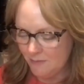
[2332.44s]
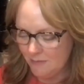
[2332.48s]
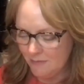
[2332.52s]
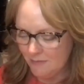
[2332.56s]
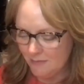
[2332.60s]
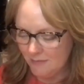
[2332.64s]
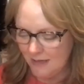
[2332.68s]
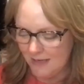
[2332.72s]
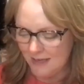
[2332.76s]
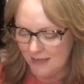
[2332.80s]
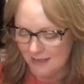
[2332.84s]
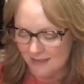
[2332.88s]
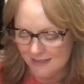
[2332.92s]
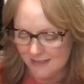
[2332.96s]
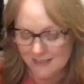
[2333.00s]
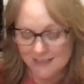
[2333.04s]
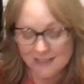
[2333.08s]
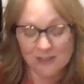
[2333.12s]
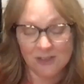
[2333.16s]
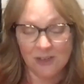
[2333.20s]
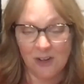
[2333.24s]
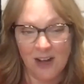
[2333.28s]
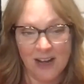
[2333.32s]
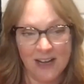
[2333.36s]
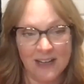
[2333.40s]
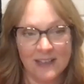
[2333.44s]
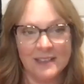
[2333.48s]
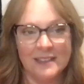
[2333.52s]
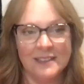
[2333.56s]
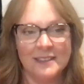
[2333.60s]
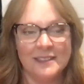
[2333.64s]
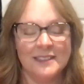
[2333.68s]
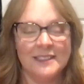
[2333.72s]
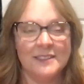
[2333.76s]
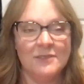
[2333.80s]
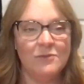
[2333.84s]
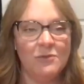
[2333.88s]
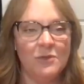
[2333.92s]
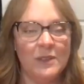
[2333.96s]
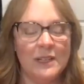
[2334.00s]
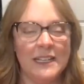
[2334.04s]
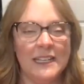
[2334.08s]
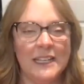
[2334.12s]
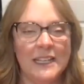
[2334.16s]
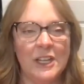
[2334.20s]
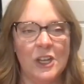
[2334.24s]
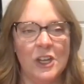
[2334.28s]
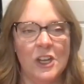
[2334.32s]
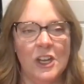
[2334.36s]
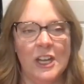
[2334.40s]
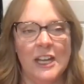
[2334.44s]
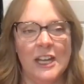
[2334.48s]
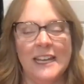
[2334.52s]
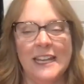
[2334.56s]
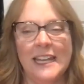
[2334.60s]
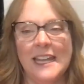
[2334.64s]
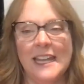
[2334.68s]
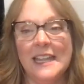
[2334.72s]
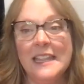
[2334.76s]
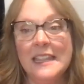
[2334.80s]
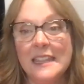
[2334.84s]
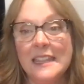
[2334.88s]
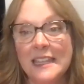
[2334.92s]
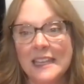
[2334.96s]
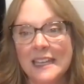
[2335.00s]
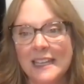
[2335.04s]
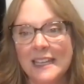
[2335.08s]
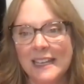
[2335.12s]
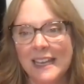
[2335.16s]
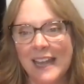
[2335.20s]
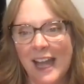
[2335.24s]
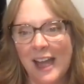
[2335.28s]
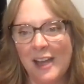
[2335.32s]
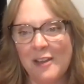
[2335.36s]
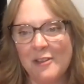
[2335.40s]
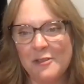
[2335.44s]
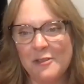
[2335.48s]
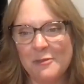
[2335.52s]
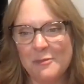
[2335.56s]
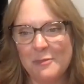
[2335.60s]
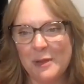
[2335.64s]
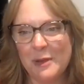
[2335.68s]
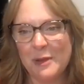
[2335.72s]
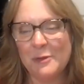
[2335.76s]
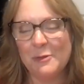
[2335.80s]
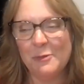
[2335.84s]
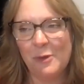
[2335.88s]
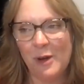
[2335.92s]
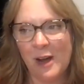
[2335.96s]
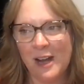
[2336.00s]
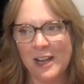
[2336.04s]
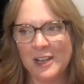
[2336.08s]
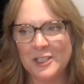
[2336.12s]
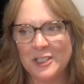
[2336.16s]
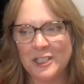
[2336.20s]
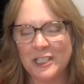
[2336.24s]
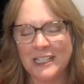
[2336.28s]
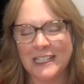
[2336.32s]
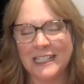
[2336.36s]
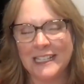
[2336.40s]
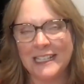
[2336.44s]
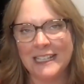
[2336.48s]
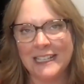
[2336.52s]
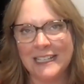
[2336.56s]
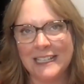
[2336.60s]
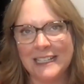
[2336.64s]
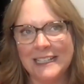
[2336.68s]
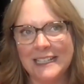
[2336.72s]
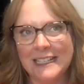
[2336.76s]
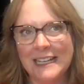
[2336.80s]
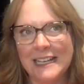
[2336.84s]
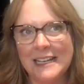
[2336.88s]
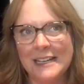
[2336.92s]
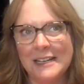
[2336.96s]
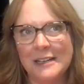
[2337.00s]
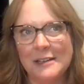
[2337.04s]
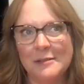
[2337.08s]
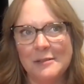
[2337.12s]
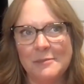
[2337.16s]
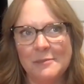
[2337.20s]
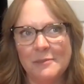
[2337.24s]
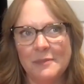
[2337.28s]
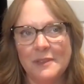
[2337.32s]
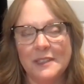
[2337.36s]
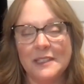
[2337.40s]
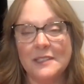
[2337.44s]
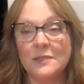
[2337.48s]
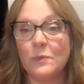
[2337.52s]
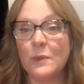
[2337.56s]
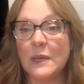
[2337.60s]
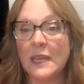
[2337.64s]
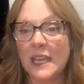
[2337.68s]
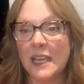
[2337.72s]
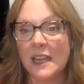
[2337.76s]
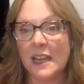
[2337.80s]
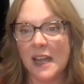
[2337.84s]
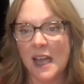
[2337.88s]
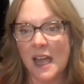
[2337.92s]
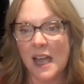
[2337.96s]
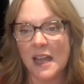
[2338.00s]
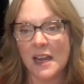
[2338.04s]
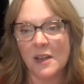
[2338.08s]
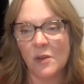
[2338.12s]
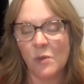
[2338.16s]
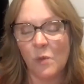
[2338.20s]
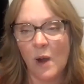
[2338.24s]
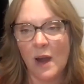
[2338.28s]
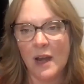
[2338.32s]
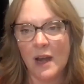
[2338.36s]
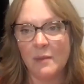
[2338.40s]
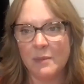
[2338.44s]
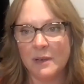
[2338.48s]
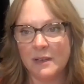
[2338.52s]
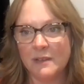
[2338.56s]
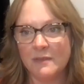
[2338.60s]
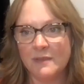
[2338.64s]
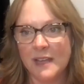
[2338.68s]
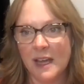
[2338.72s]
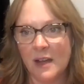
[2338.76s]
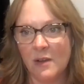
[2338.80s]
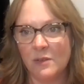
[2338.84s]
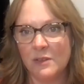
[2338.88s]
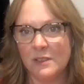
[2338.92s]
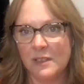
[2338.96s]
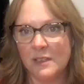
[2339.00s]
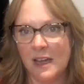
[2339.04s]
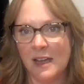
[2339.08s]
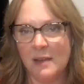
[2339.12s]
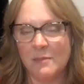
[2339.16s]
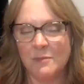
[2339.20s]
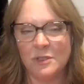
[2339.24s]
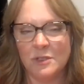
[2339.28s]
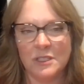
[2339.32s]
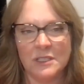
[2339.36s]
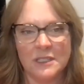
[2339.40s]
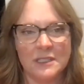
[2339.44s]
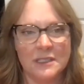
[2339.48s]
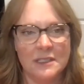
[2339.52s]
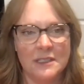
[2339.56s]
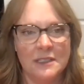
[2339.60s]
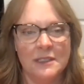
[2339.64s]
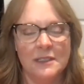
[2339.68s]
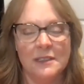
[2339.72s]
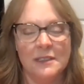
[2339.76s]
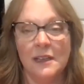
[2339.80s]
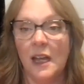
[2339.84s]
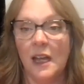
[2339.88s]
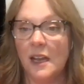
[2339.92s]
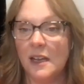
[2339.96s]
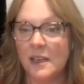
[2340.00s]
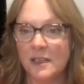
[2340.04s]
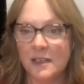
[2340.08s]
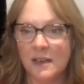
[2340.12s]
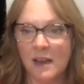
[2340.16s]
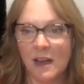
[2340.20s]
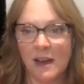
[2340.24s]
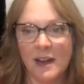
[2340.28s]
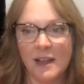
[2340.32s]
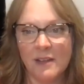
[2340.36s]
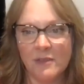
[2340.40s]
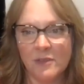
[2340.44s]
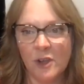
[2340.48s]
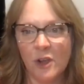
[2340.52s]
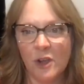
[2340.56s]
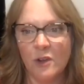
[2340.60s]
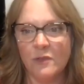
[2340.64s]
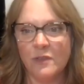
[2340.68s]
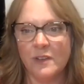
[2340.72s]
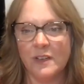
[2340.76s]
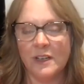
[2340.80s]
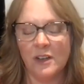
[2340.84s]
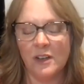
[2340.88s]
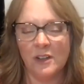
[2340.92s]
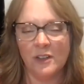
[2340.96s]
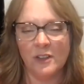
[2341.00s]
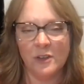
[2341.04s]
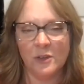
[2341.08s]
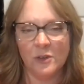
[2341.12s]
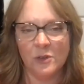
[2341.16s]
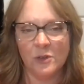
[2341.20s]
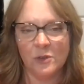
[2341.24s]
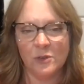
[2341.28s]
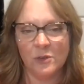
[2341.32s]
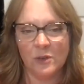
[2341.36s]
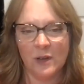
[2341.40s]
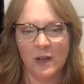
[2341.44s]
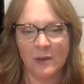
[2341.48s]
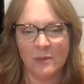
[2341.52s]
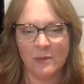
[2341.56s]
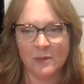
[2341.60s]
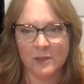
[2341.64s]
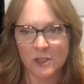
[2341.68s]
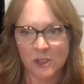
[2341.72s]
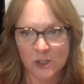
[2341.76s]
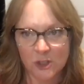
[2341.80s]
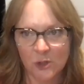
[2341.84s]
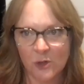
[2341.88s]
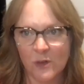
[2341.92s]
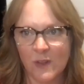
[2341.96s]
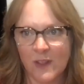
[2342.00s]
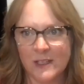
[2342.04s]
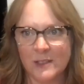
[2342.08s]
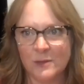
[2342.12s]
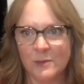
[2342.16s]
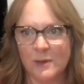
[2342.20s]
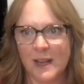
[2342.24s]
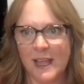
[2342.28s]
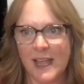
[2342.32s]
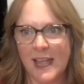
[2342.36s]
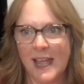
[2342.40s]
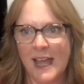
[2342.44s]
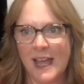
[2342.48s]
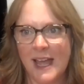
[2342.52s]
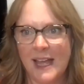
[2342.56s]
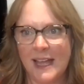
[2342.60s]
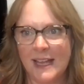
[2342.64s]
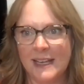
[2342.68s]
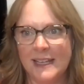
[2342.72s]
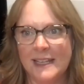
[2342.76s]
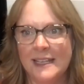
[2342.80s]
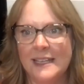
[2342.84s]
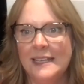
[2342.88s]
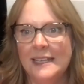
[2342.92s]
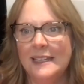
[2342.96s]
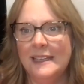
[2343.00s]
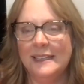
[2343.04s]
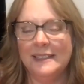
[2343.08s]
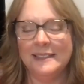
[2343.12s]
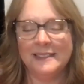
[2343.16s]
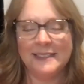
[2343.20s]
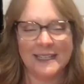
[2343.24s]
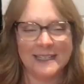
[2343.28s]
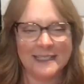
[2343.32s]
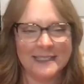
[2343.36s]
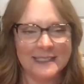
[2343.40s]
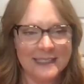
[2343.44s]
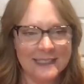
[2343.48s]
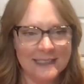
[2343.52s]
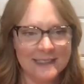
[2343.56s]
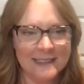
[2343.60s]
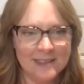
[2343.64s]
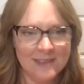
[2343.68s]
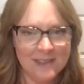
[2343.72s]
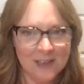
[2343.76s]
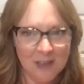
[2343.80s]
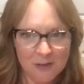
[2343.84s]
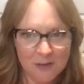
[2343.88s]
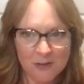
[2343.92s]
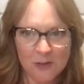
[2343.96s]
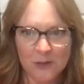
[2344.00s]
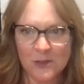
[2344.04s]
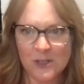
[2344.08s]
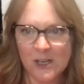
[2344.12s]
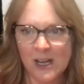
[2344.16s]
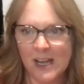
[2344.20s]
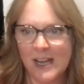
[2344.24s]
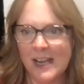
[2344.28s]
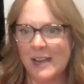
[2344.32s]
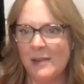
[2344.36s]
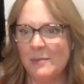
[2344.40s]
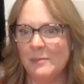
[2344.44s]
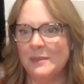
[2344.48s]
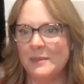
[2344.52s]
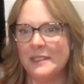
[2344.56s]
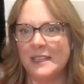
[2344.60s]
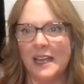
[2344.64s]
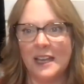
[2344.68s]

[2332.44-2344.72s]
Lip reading: Because it's great. It's really good. And then I've been watching this weekend. I had quite a bit of downtime. I did not have COVID, although I was sure that's what I had. Tested a few times.